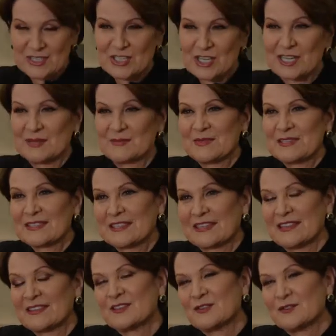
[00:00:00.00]
James
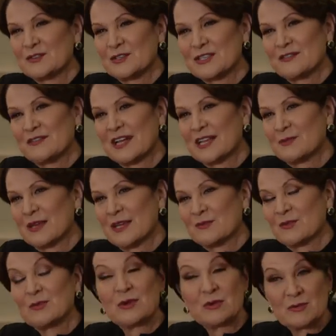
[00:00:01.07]
at the University of
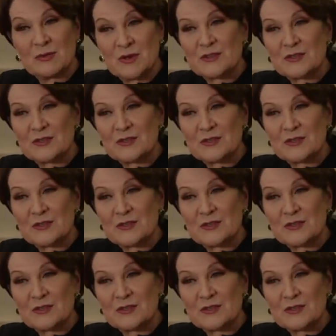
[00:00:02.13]
Alabama. We were both